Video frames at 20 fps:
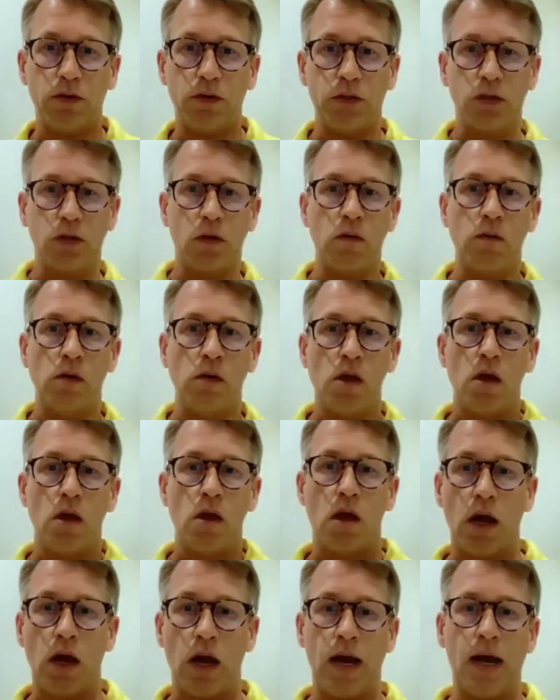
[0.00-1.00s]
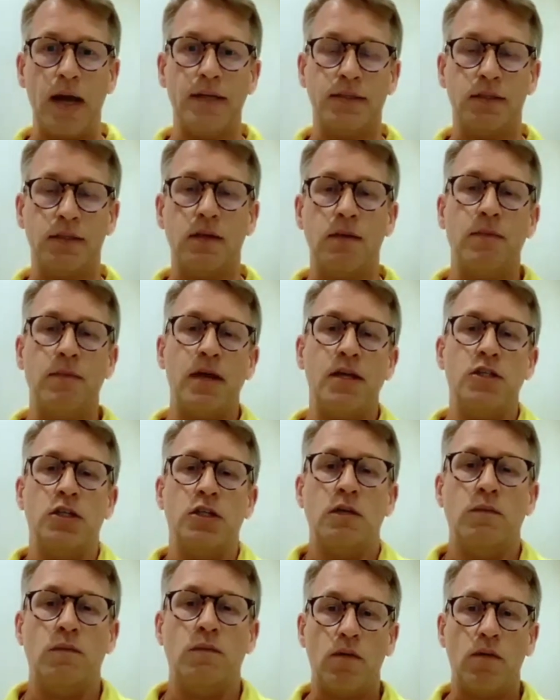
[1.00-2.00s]
So as Tim
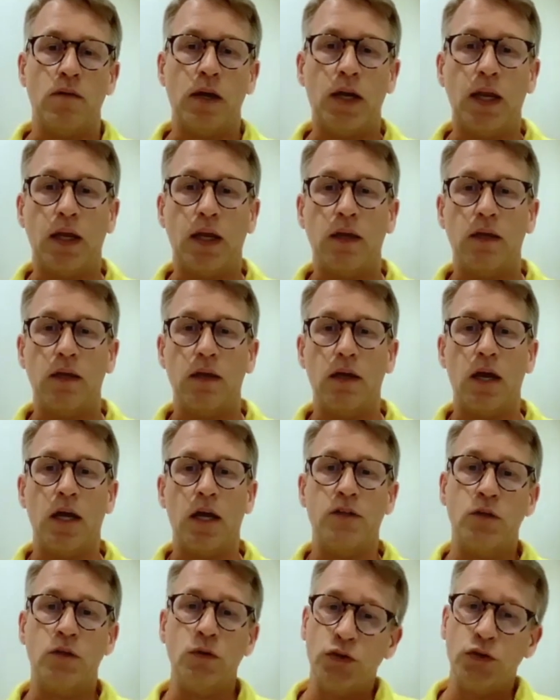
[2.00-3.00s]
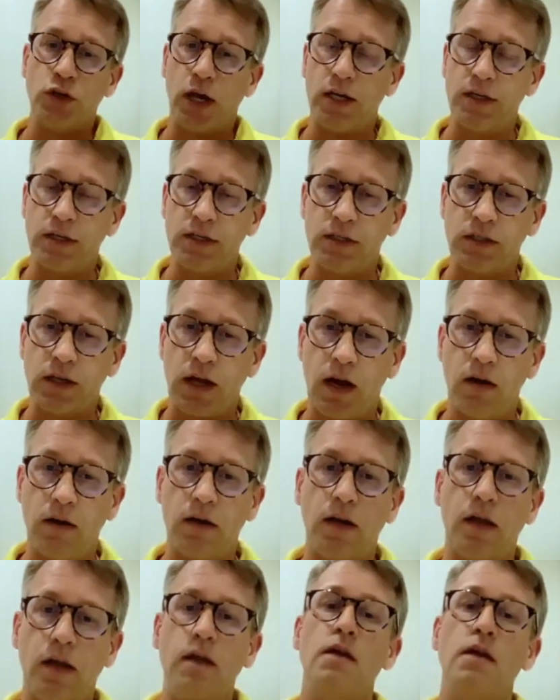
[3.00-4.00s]
mentioned, running two strategies
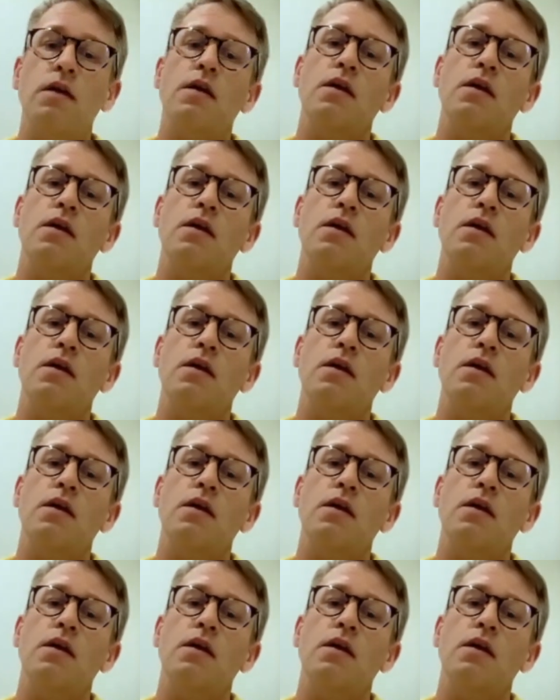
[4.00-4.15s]
currently.